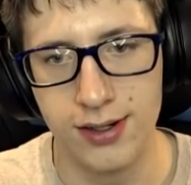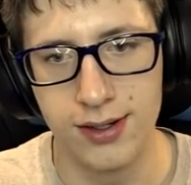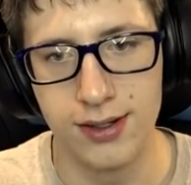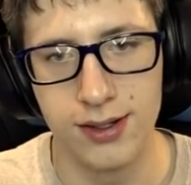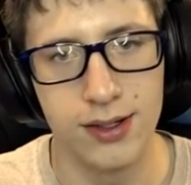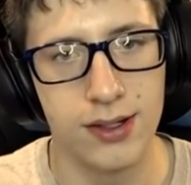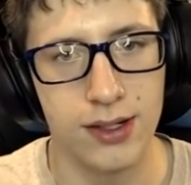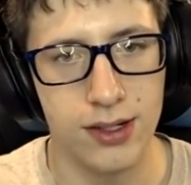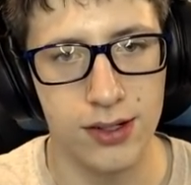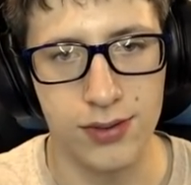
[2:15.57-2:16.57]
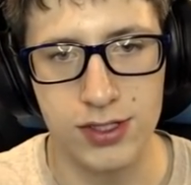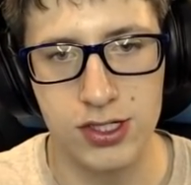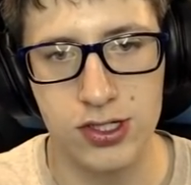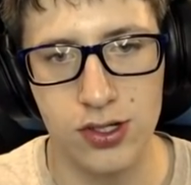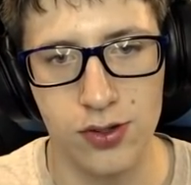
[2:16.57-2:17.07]
Oh,
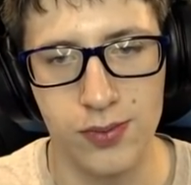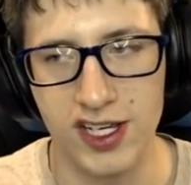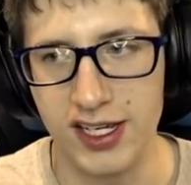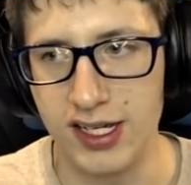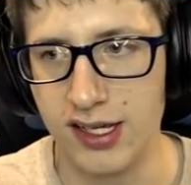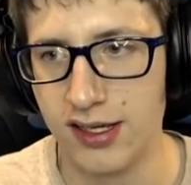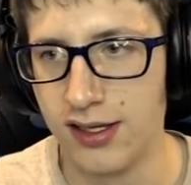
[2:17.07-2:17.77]
it's so big.